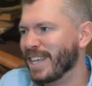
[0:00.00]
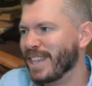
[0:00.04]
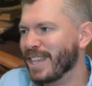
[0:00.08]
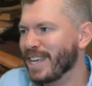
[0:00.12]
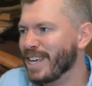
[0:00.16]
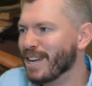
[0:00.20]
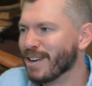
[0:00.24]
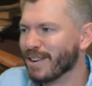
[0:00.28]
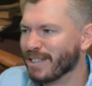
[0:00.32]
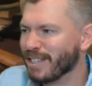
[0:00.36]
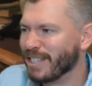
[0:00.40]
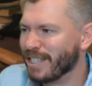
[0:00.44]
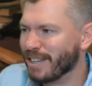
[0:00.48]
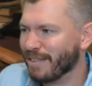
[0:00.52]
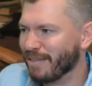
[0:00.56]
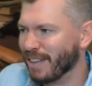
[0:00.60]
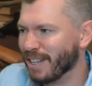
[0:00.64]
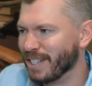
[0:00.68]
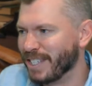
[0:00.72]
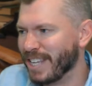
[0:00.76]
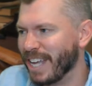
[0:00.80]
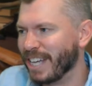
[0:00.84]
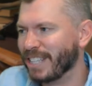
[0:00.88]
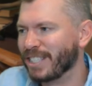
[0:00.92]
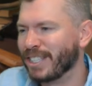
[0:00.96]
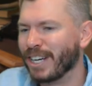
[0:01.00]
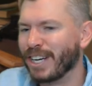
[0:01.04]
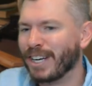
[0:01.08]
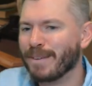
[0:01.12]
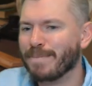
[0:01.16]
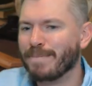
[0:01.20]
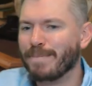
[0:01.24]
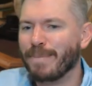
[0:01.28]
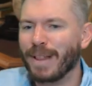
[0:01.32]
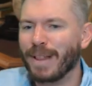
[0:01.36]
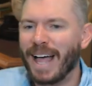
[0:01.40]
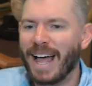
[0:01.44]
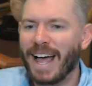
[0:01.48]
the year civilization
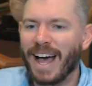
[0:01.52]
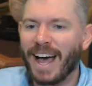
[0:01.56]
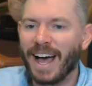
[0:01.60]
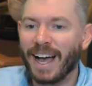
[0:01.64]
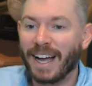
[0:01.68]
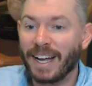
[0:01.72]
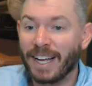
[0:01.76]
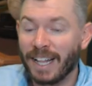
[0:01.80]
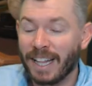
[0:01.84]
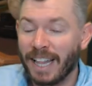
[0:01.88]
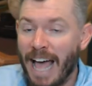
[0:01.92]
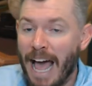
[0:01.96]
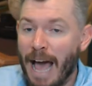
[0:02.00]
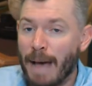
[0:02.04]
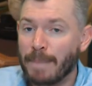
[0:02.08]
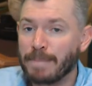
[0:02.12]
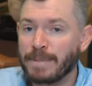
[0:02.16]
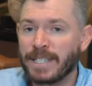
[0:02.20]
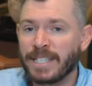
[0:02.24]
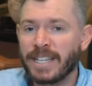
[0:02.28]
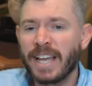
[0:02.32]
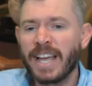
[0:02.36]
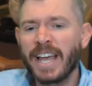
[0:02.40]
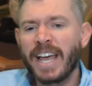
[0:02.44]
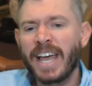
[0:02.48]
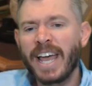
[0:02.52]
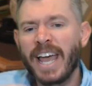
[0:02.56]
uh, collapsed.